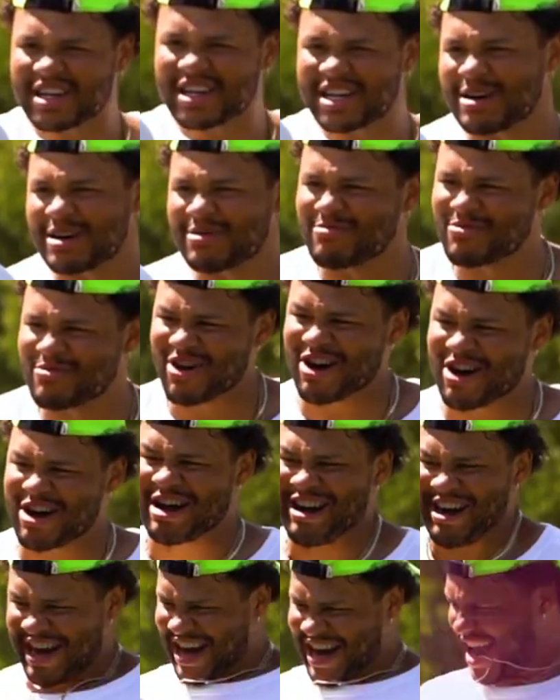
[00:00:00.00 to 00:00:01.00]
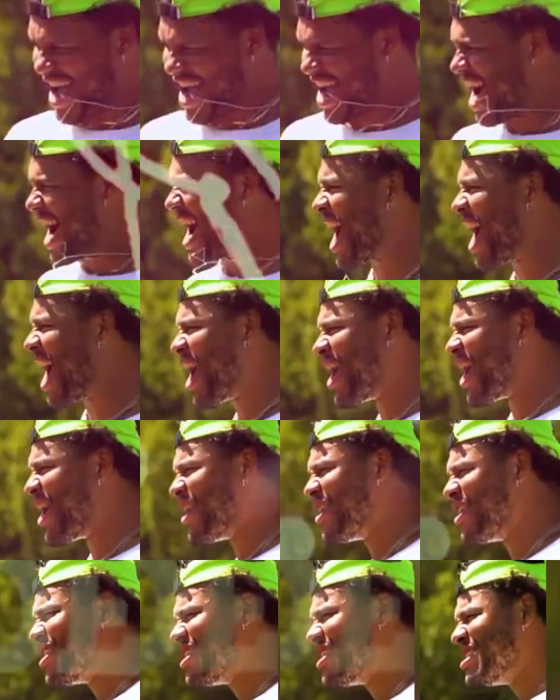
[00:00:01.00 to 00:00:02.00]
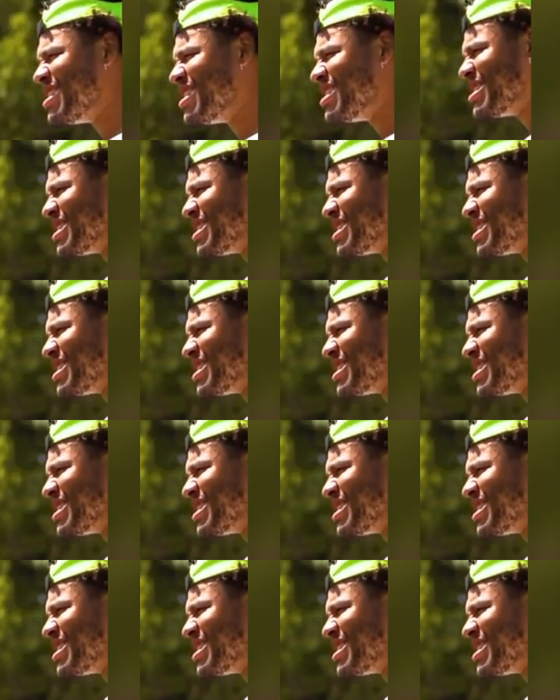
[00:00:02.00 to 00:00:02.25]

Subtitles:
it takes a village, like that's, you know, the